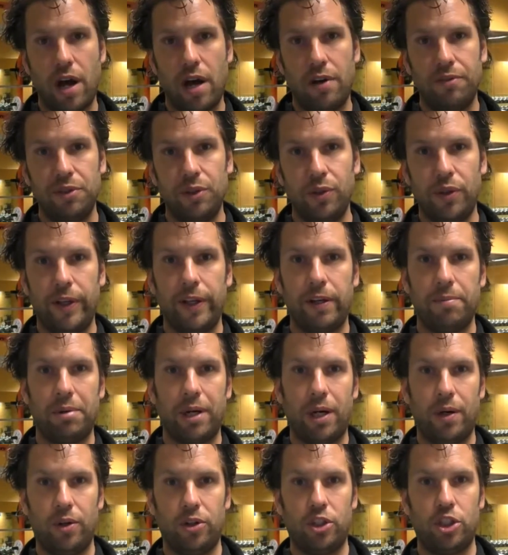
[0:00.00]
now if you think
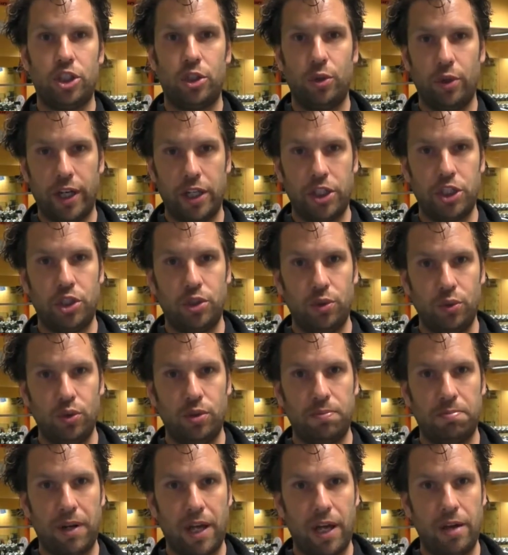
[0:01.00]
about should I
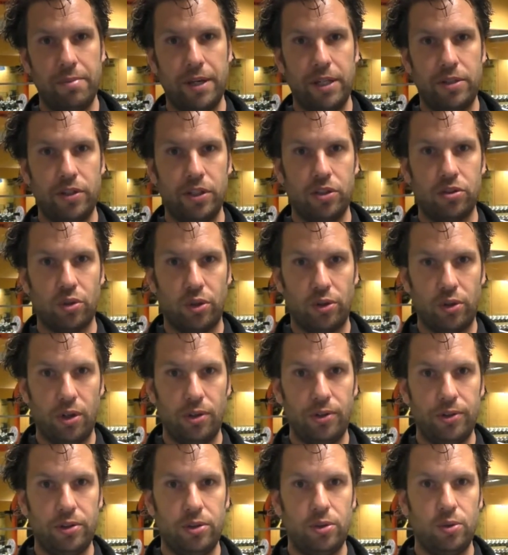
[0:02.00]
choose plyometrics or
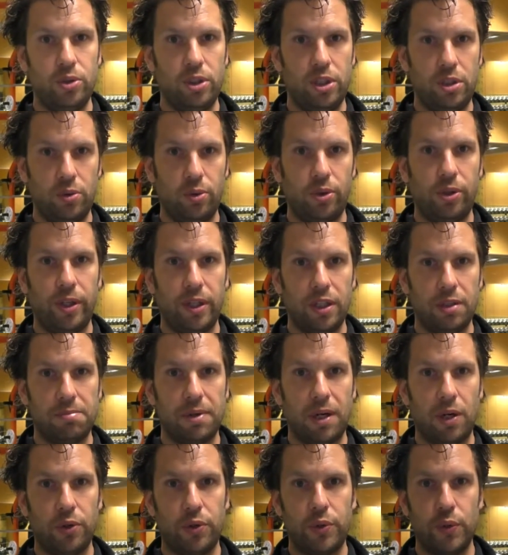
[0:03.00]
not, you need to think
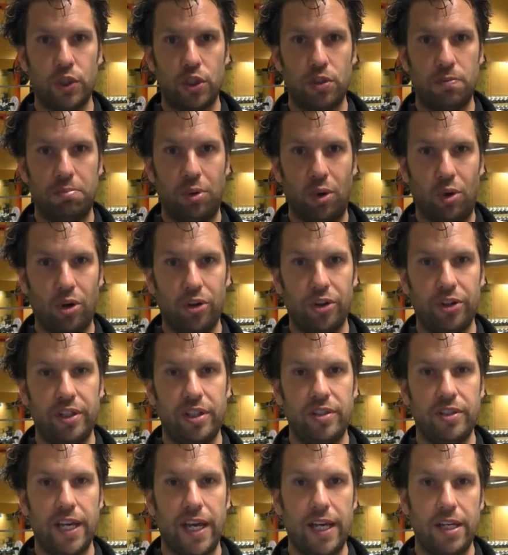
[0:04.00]
about your sport.
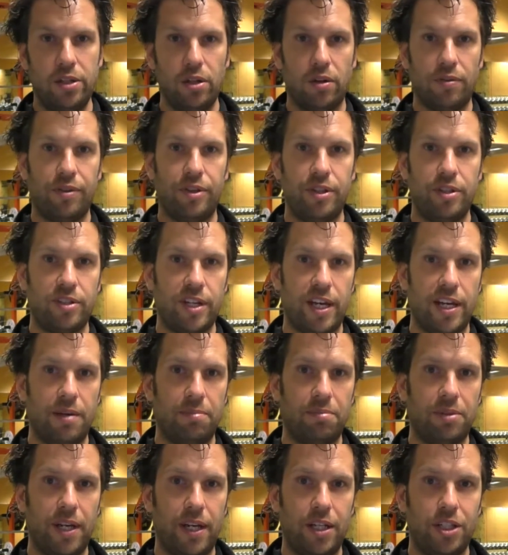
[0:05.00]
Is any of these
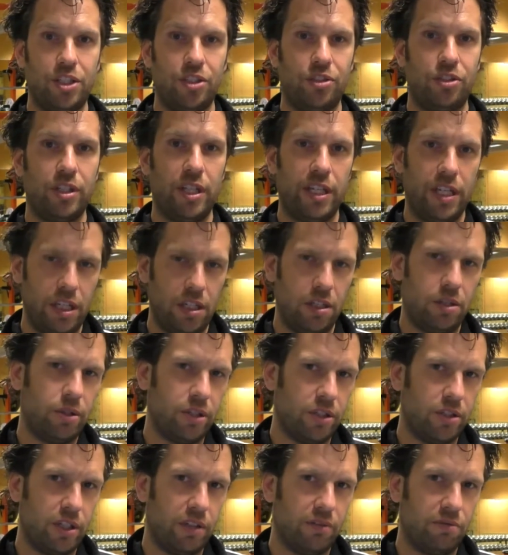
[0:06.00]
adaptations
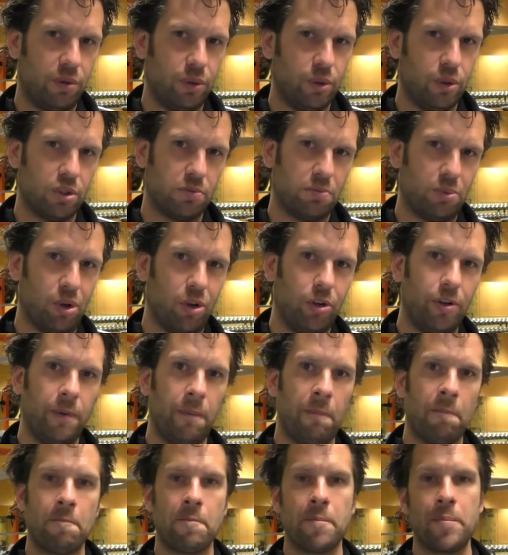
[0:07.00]
interesting for your sport?
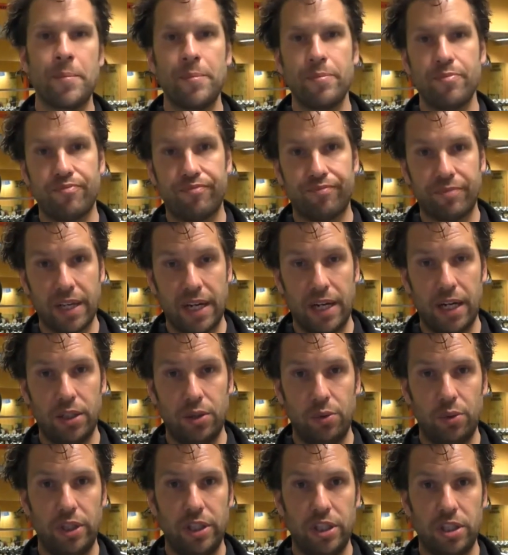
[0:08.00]
Are
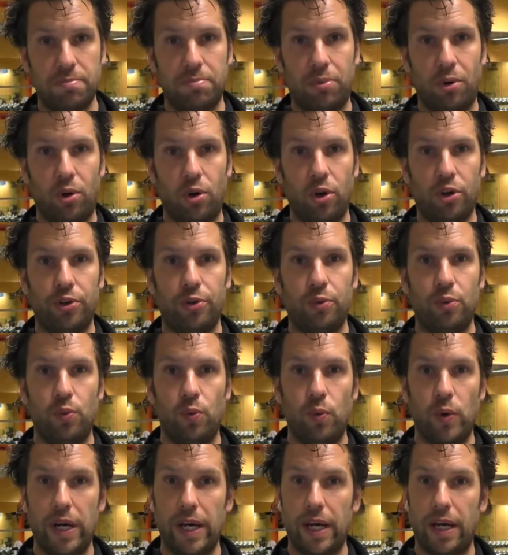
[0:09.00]
you in a sport
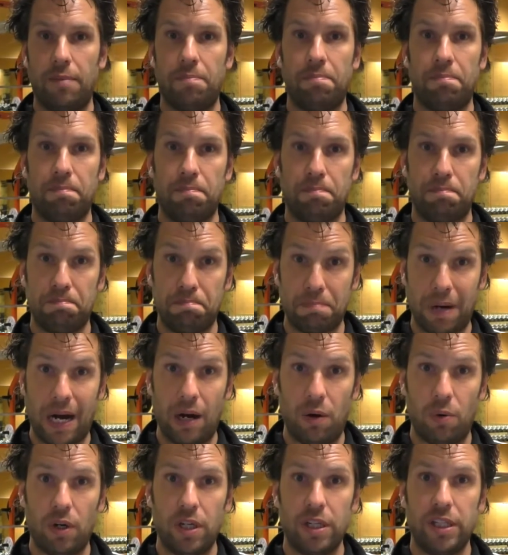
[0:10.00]
where
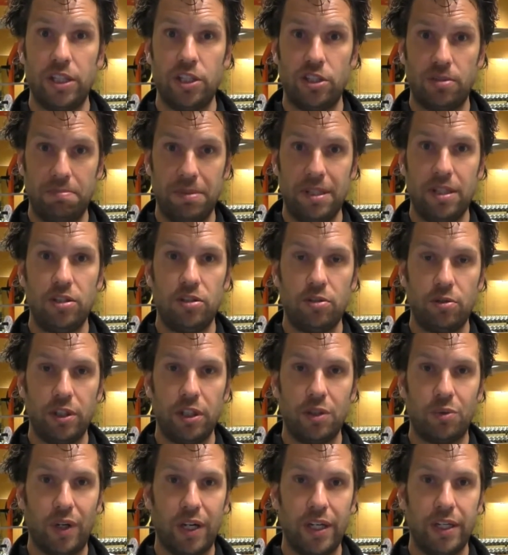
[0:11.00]
power and speed is
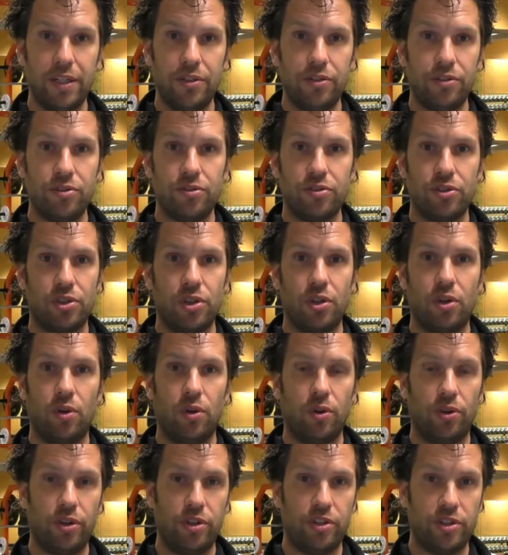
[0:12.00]
required?
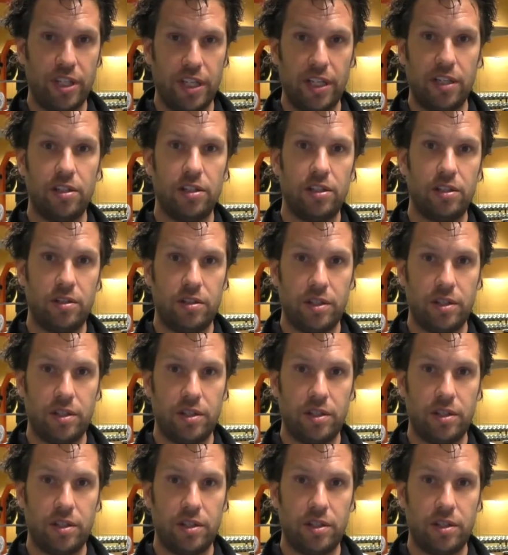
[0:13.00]
So the signal